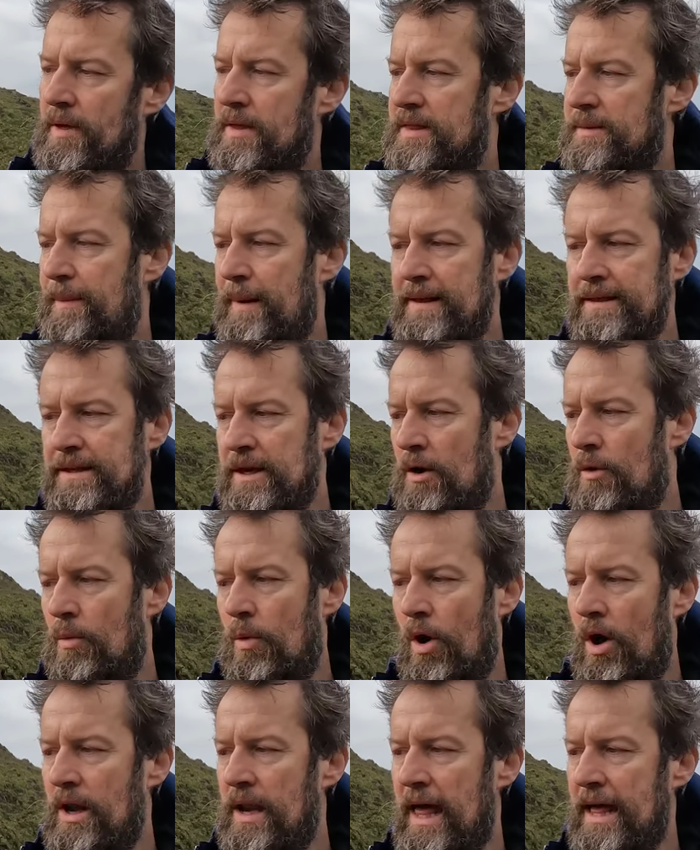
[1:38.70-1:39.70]
depending on
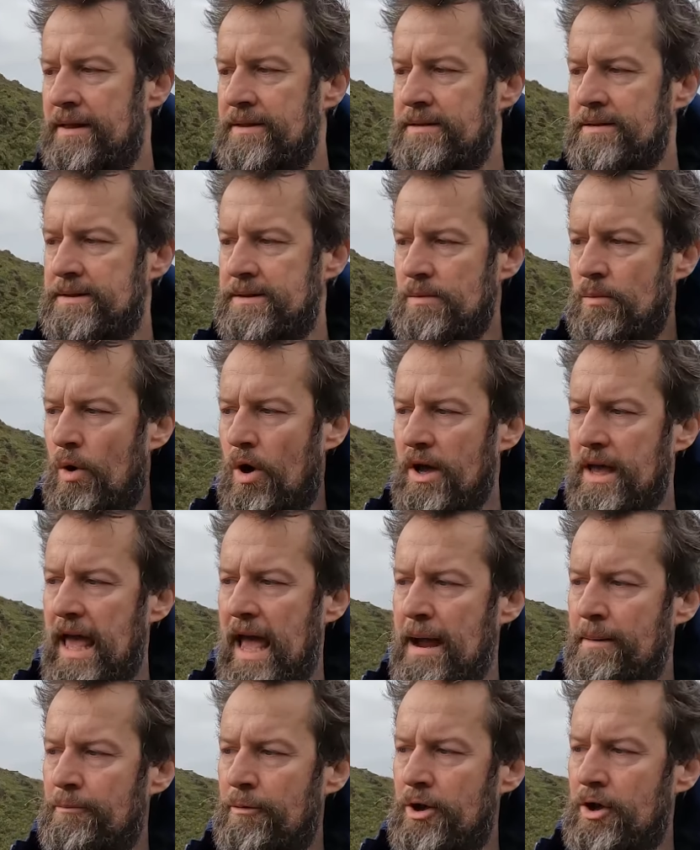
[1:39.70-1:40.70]
what lens and what
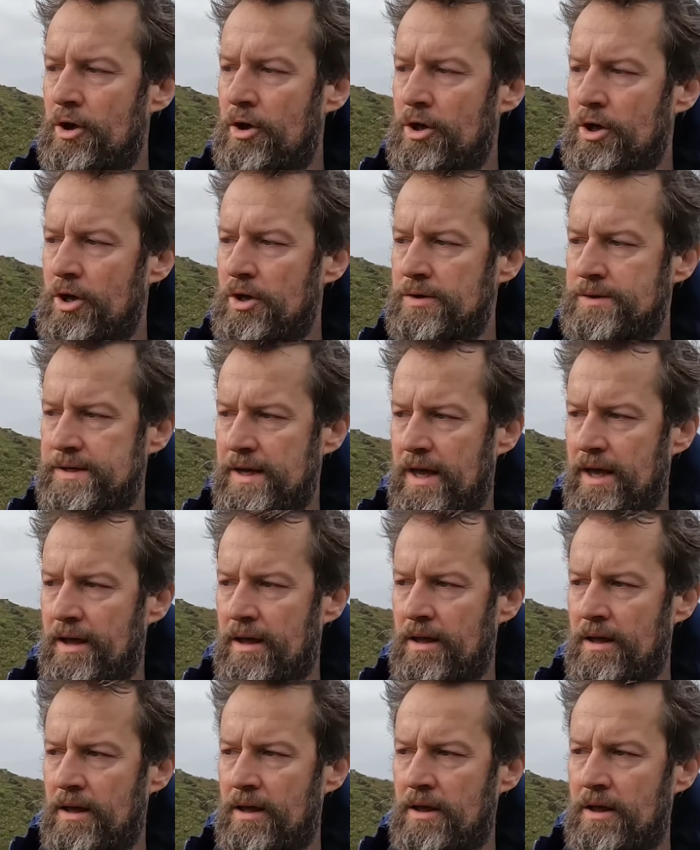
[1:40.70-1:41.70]
camera you're using,
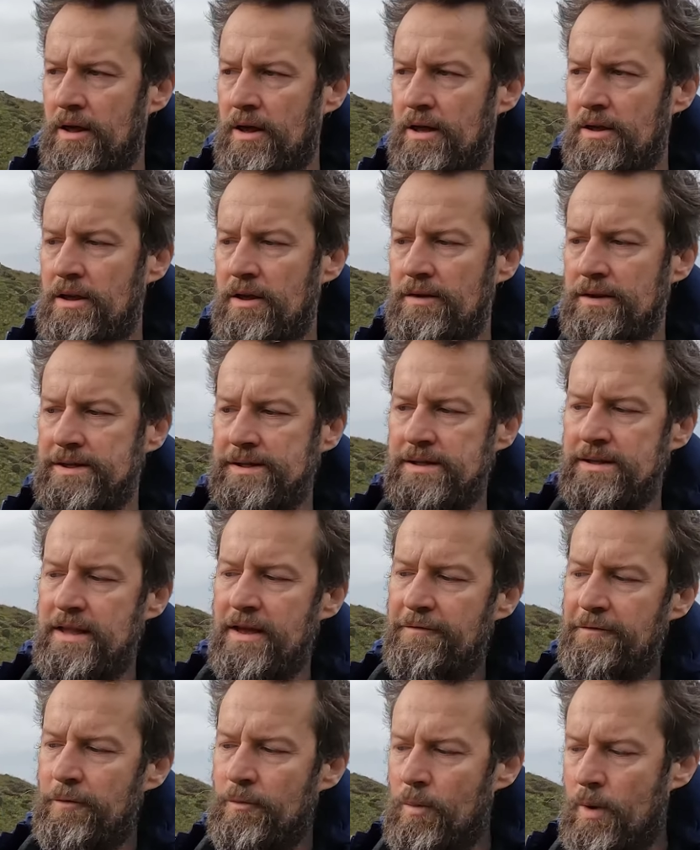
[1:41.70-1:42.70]
you can do this in
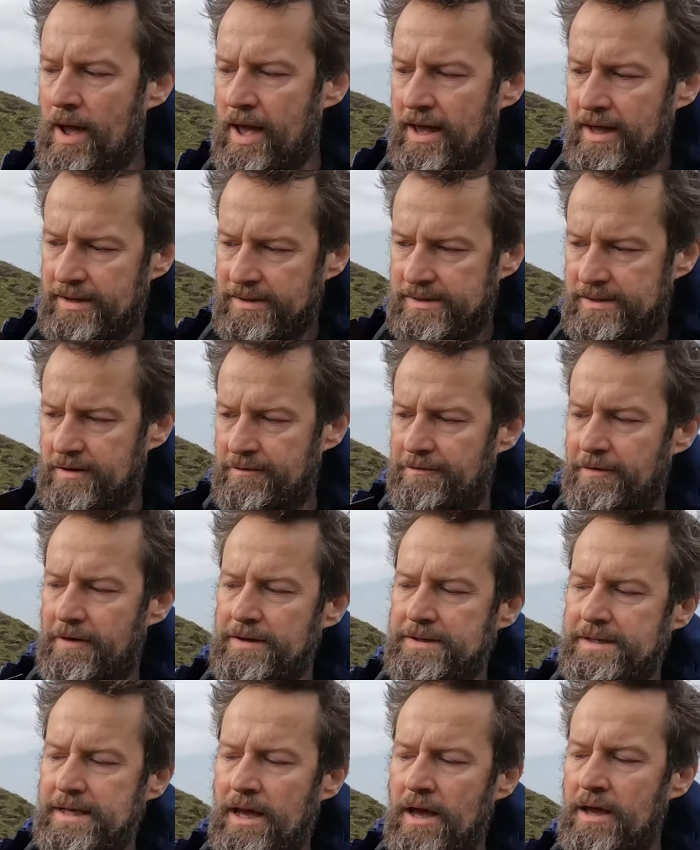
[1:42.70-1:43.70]
different ways. So
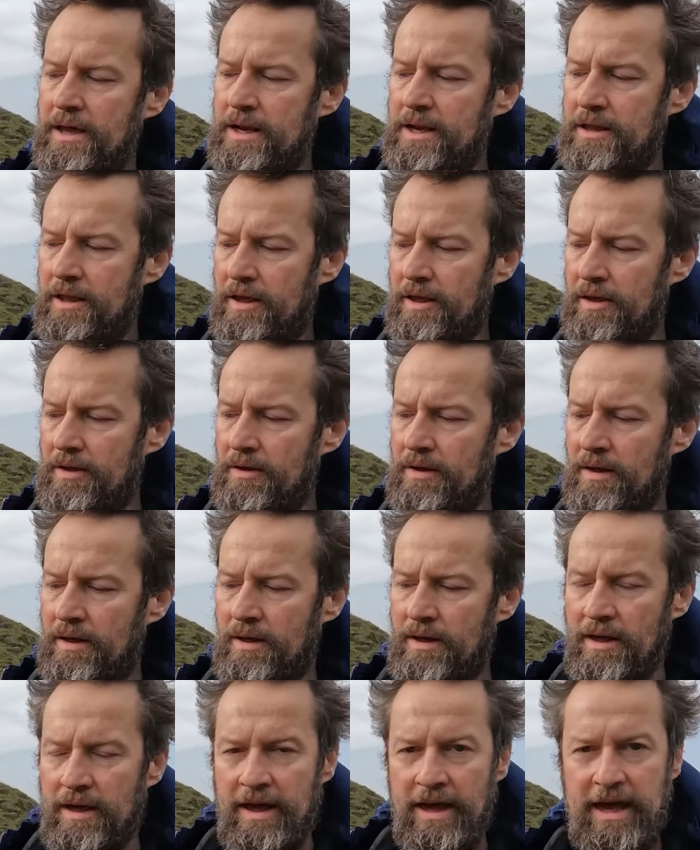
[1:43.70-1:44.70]
first thing I'm going to do,
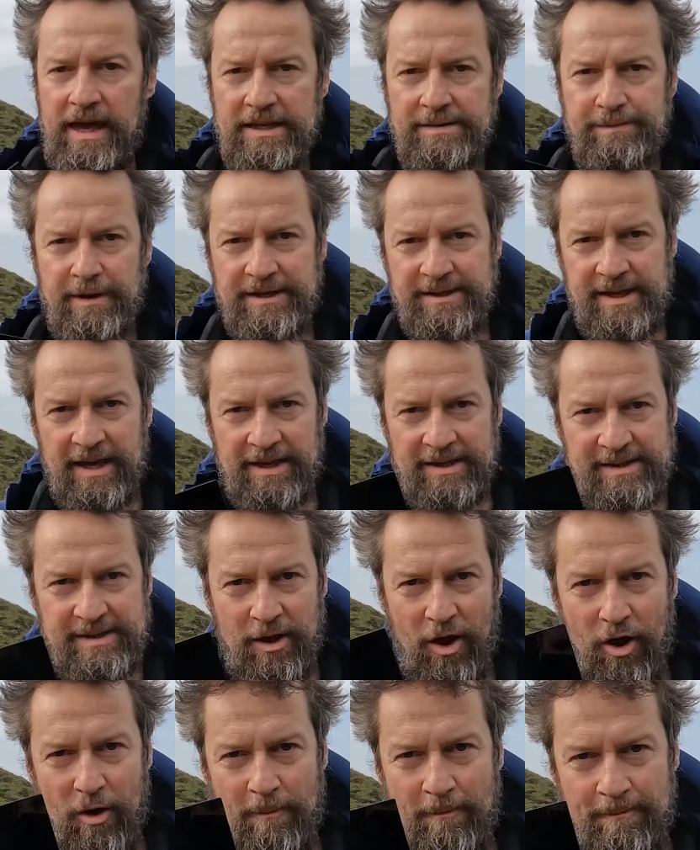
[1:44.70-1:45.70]
here's my
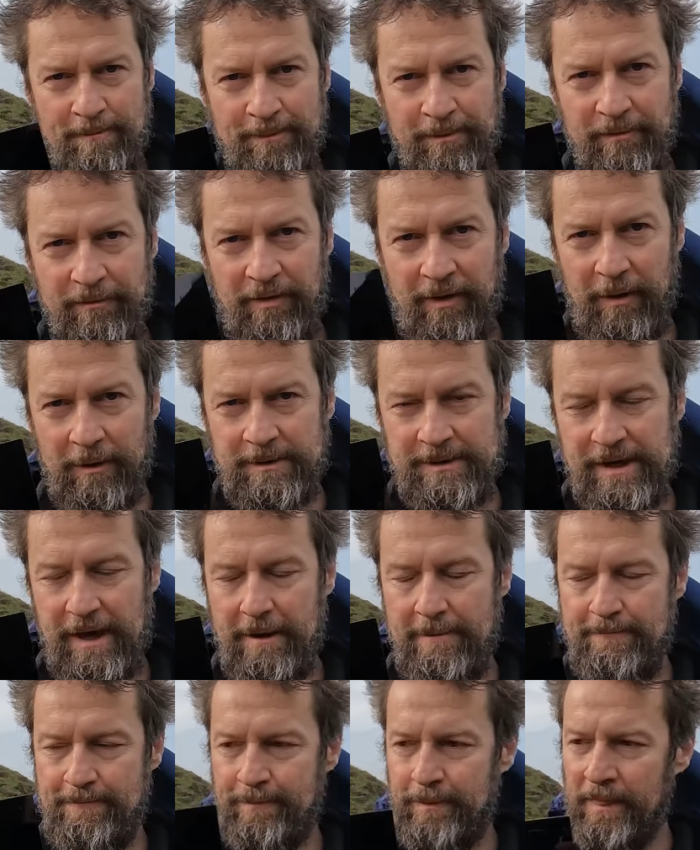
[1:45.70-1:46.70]
6-stop filter.